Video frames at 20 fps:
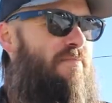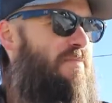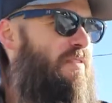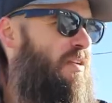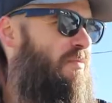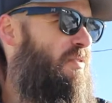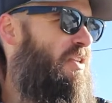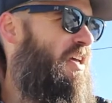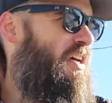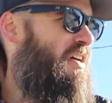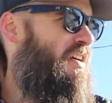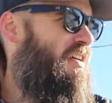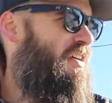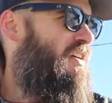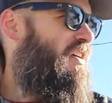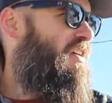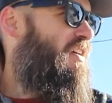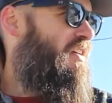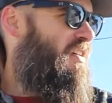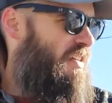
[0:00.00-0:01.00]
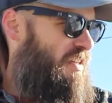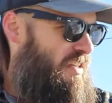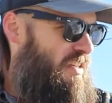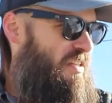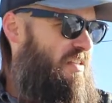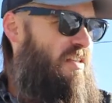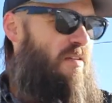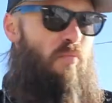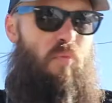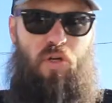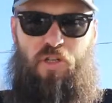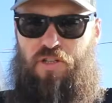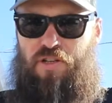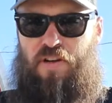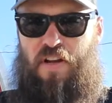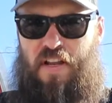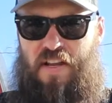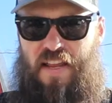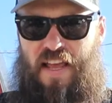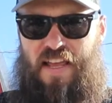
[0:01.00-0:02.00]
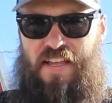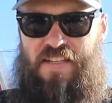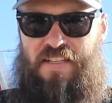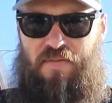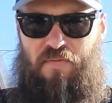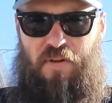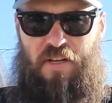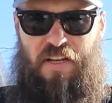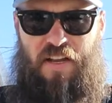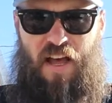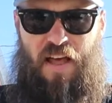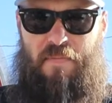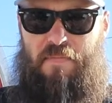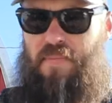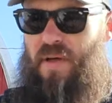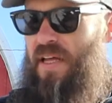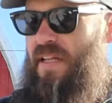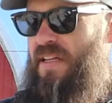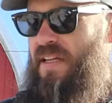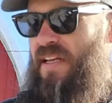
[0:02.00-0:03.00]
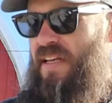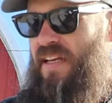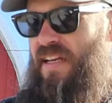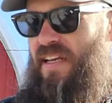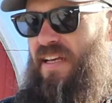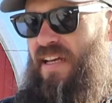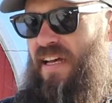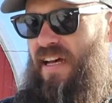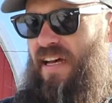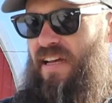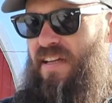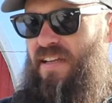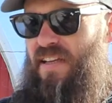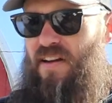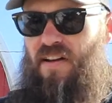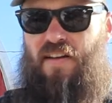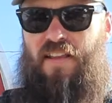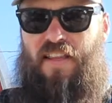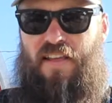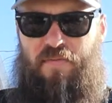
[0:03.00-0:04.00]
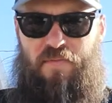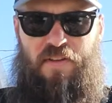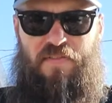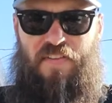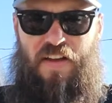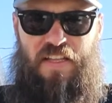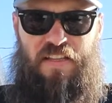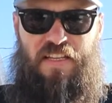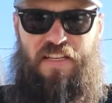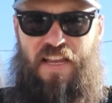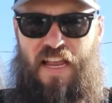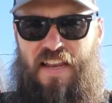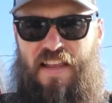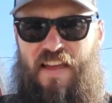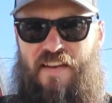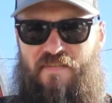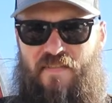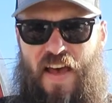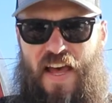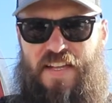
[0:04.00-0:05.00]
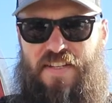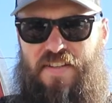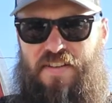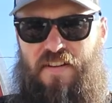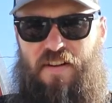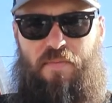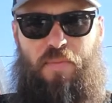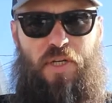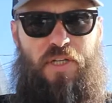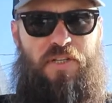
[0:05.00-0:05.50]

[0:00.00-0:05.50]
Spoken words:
some of the butchering days and whatnot. But, and then we finally did get faster at